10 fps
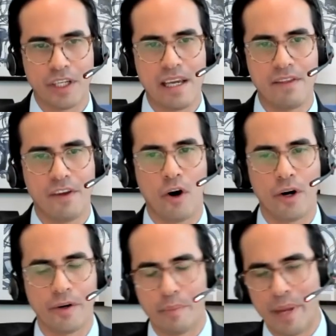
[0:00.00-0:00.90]
Keith
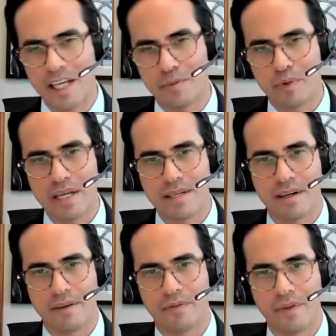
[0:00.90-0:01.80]
Carter, past president